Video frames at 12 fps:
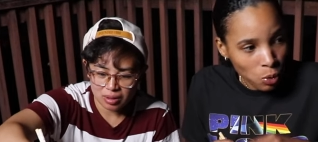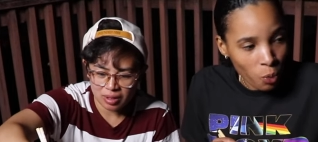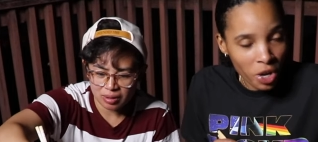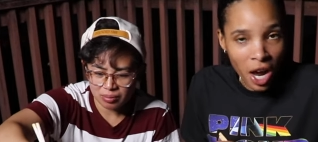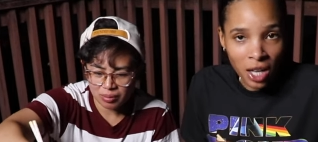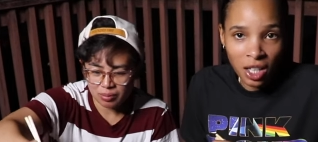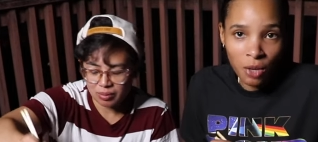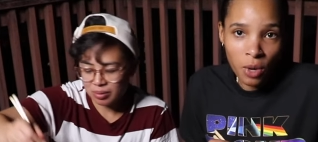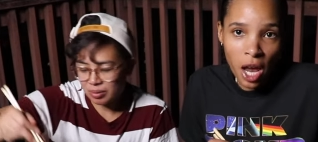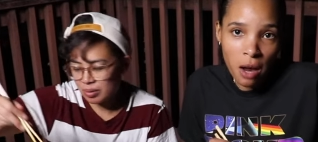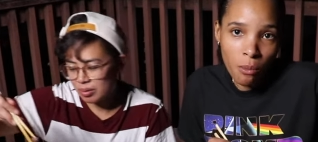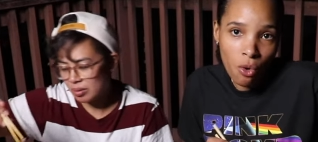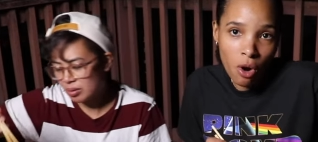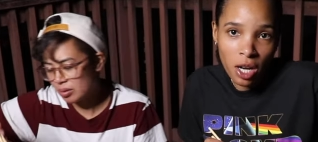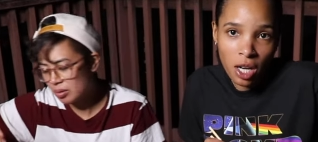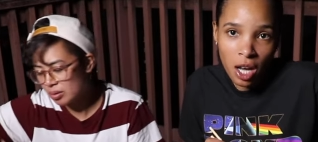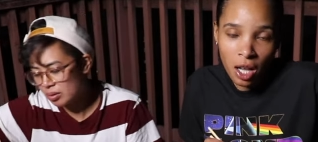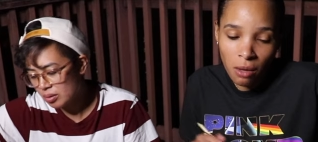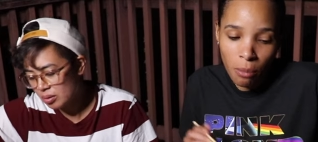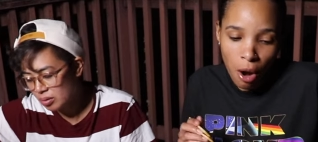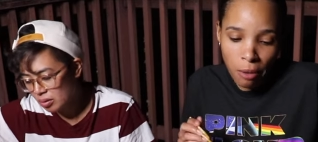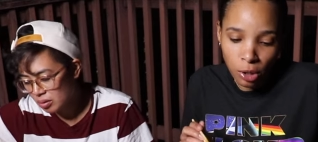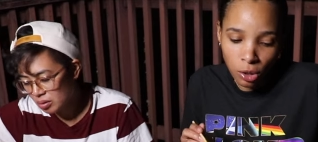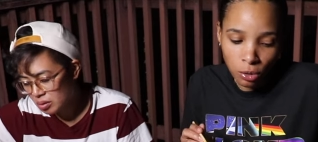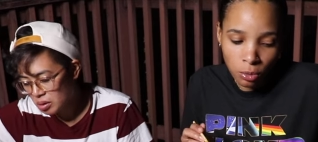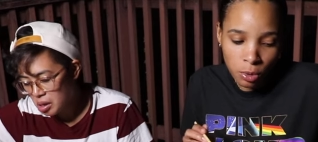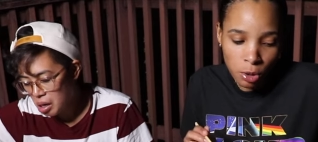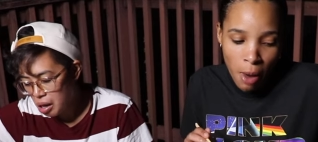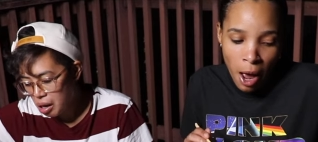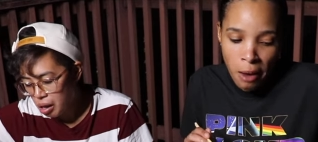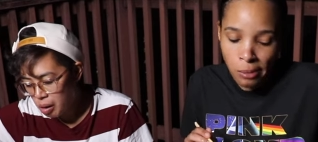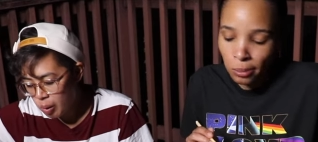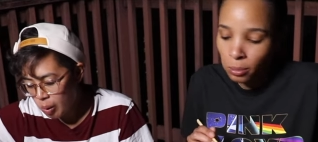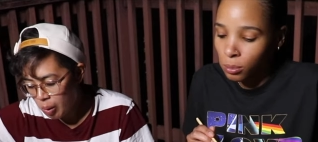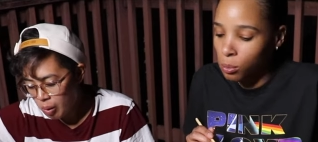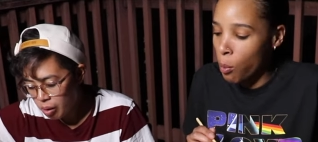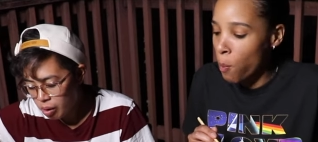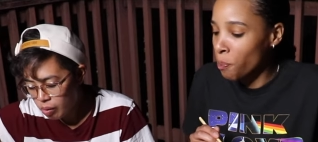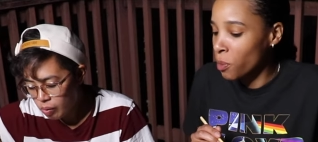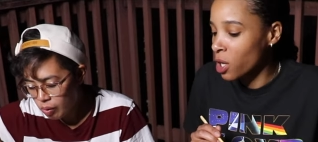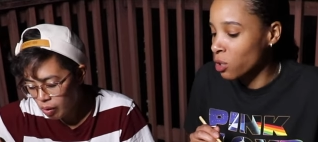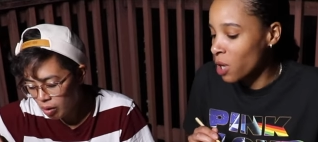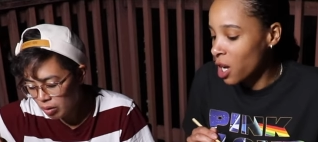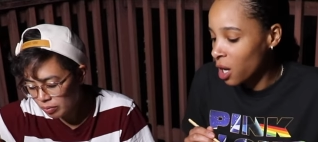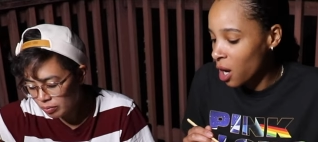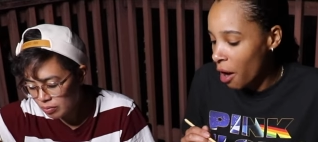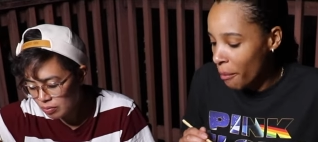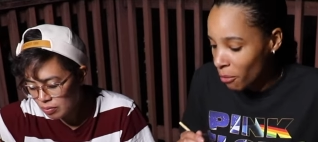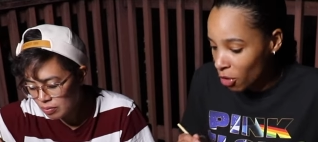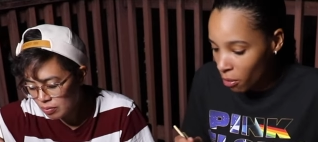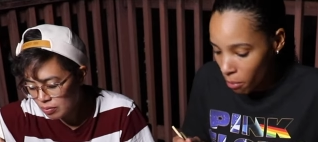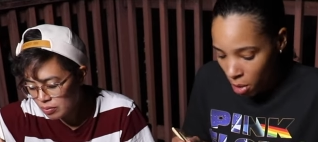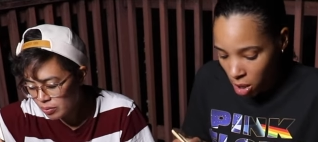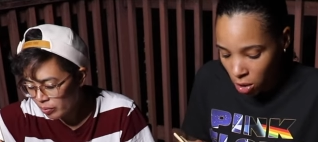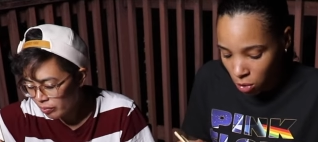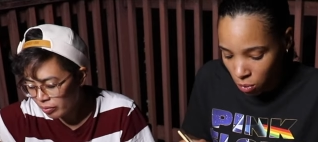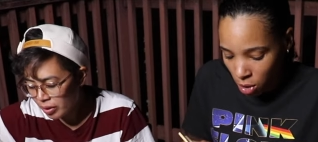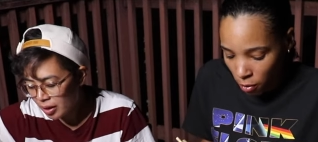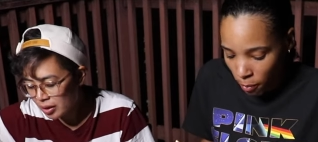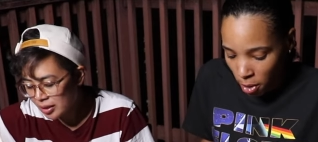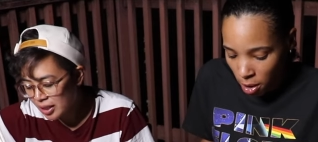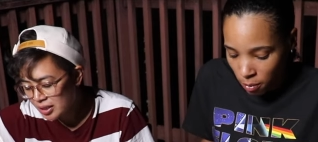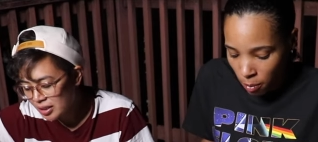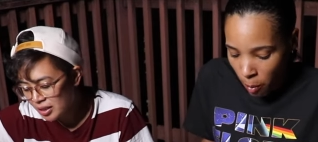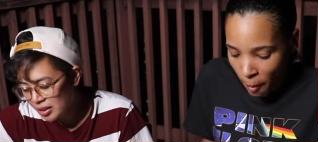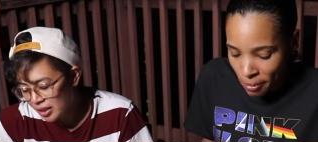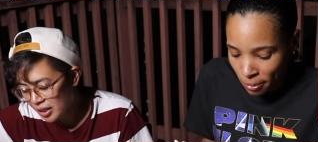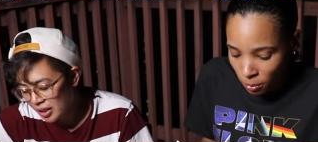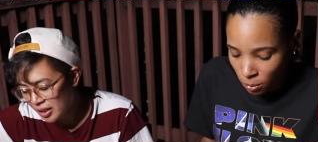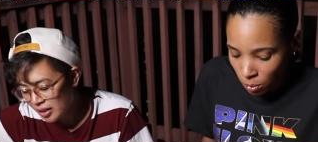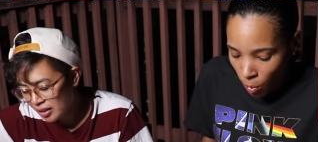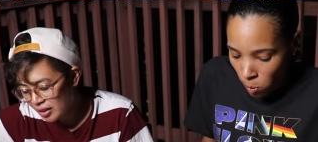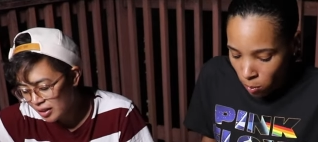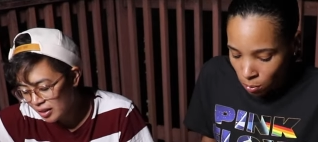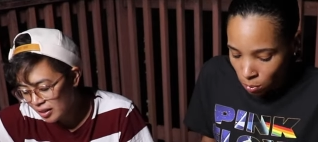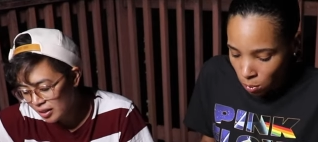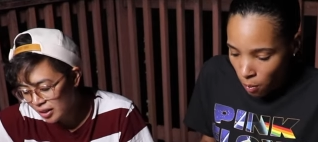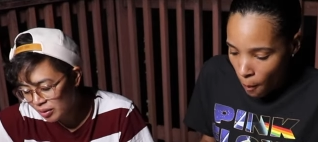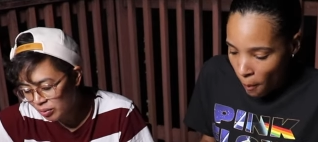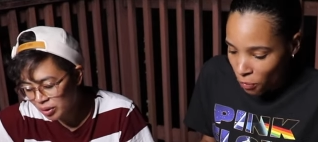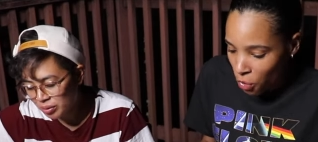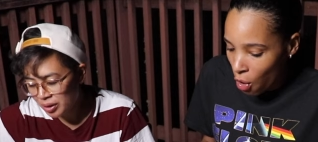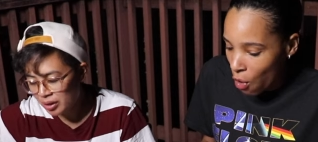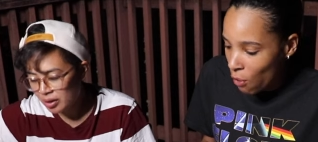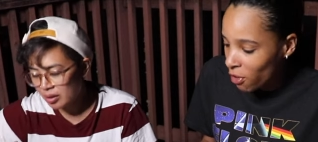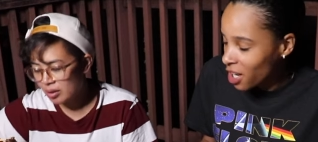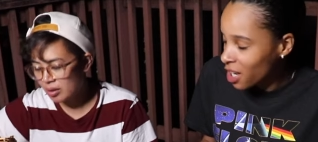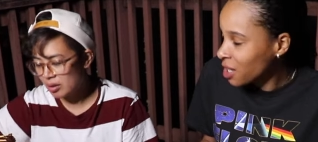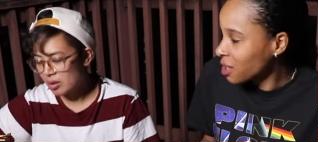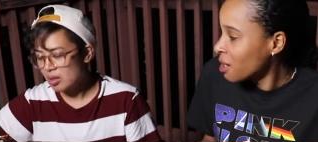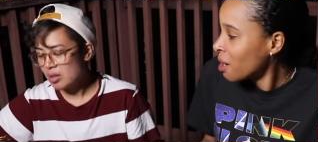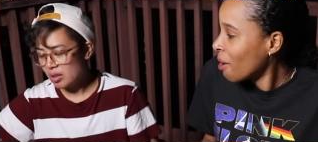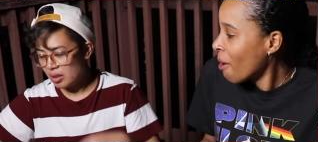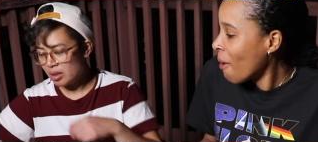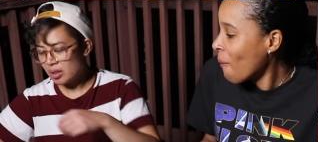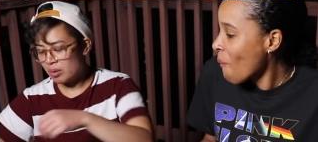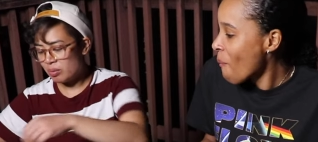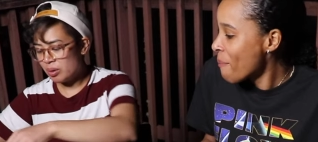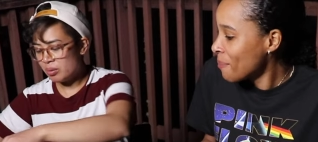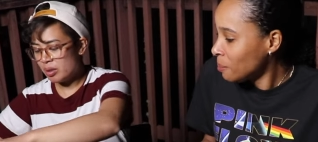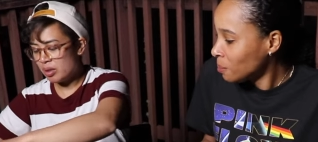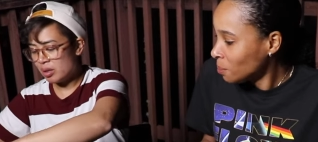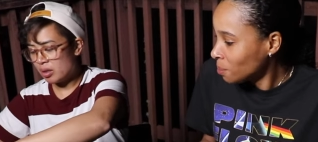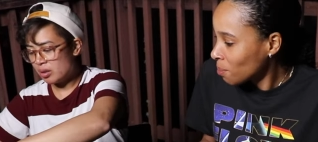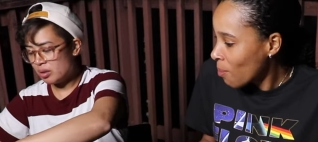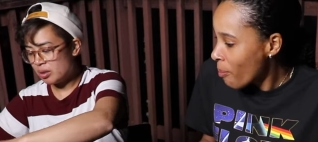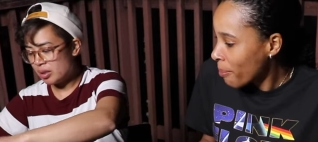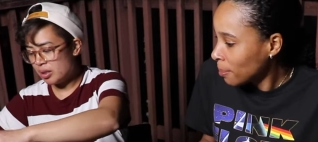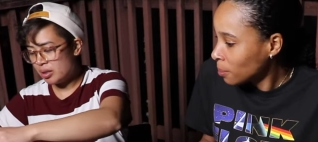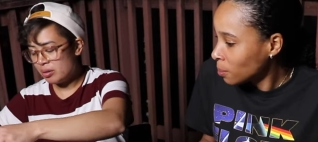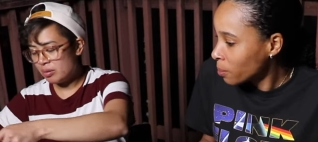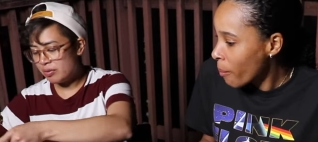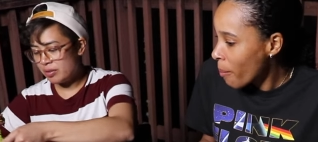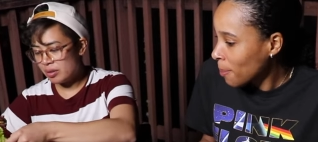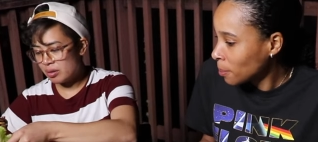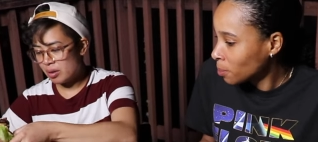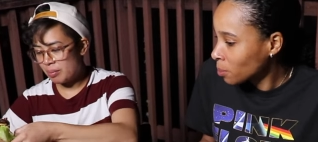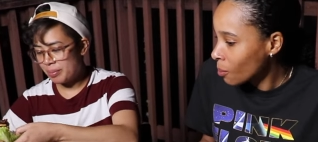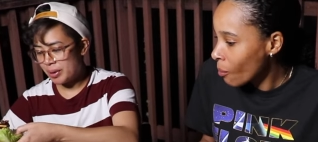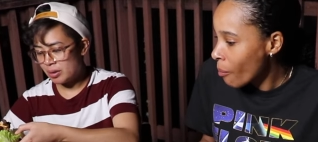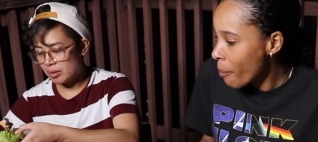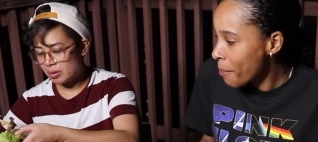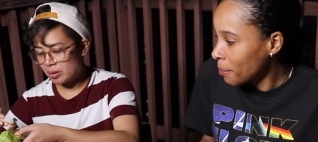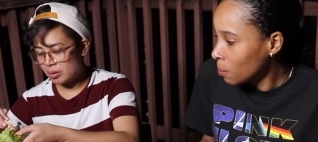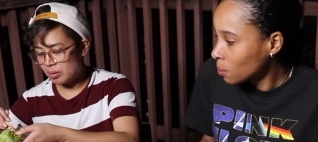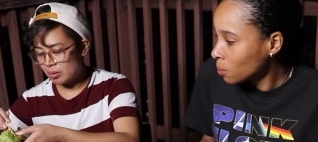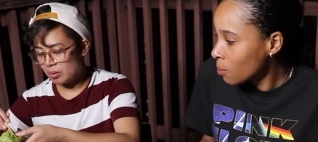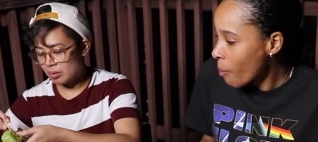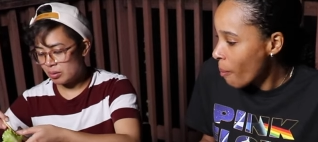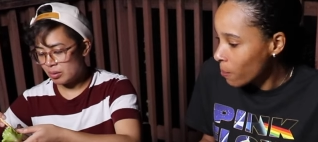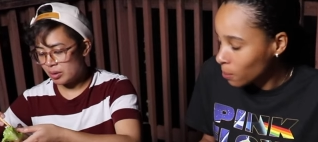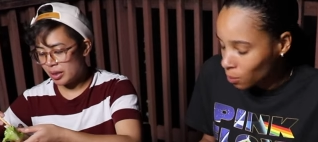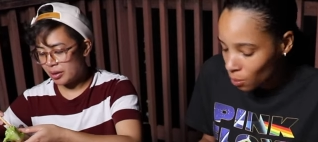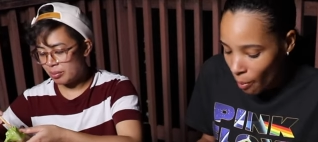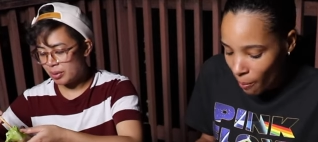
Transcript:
Speaker 1: We I think we ate more at the other barbecue spot because we had to get our really money's worth. That's the
Speaker 2: thing. Like when you, you eat, overeat. Yeah, when you eat all you can eat, you feel compelled to get your